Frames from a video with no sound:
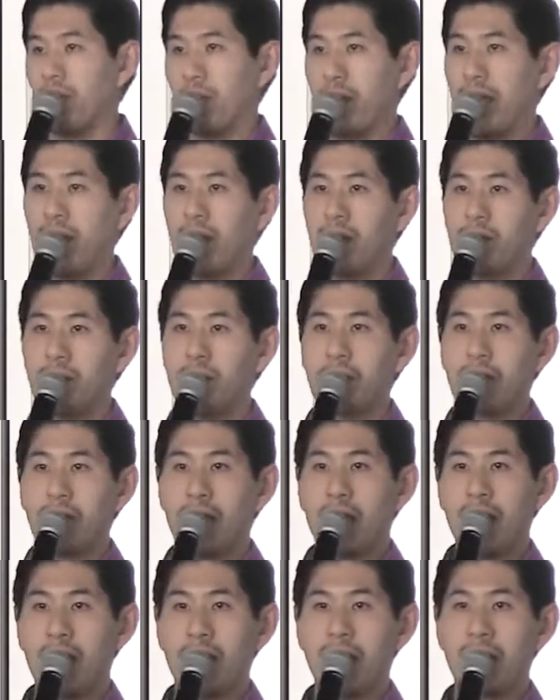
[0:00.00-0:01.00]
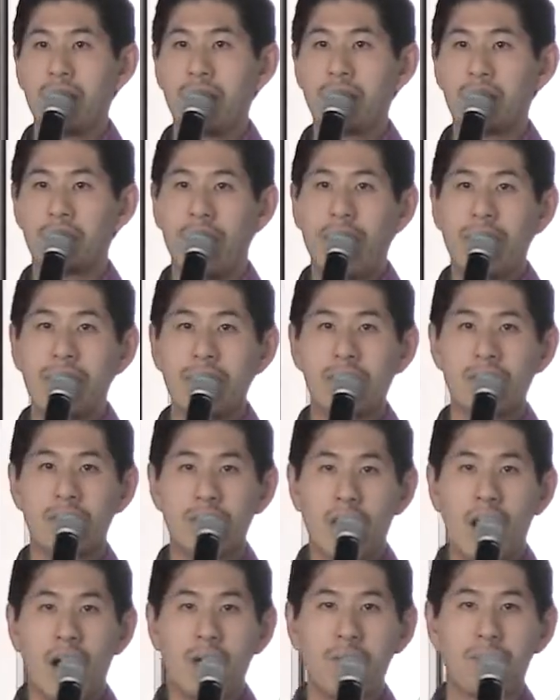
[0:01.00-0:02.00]
We help uh, try to
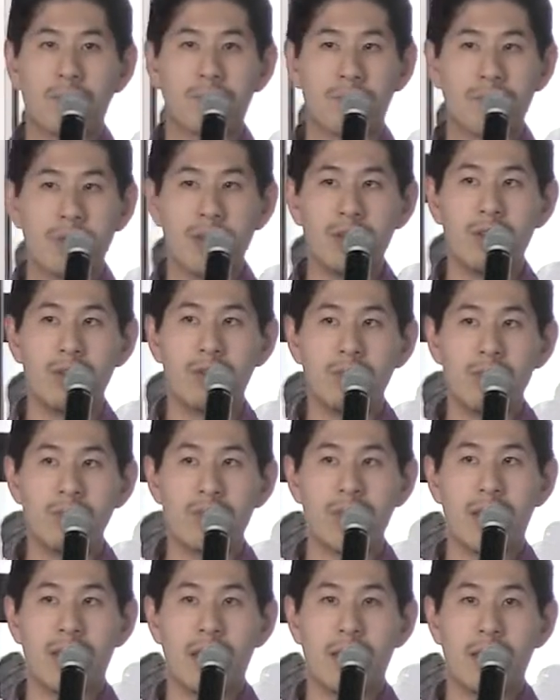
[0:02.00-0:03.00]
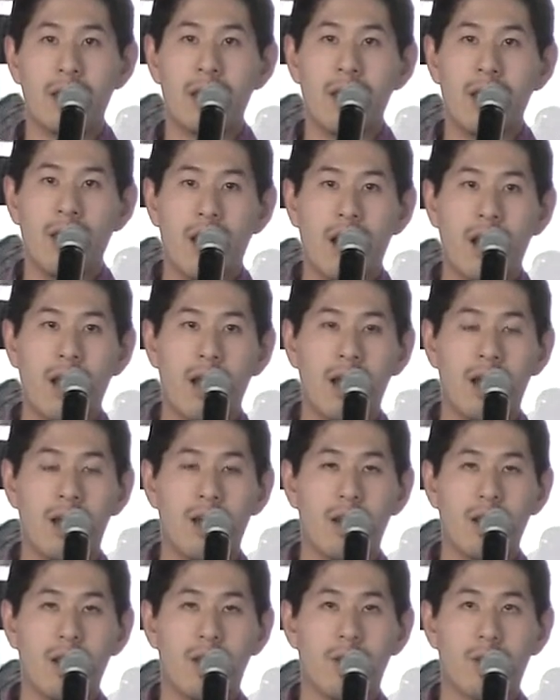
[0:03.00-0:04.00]
stop reusing
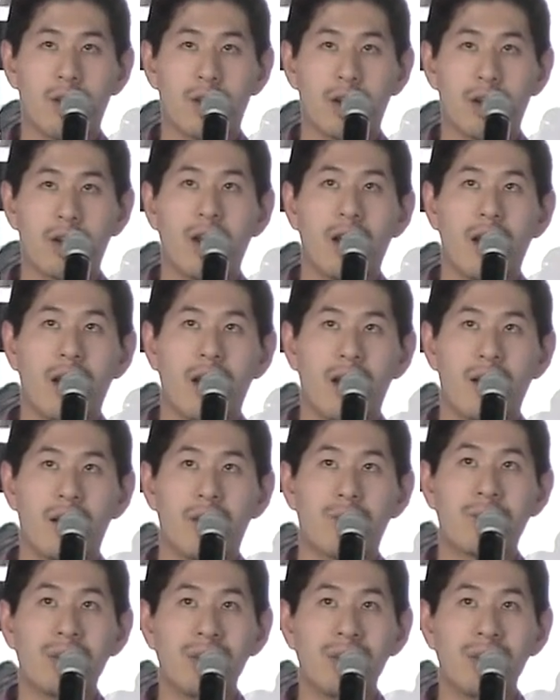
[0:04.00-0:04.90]
uh, or uh,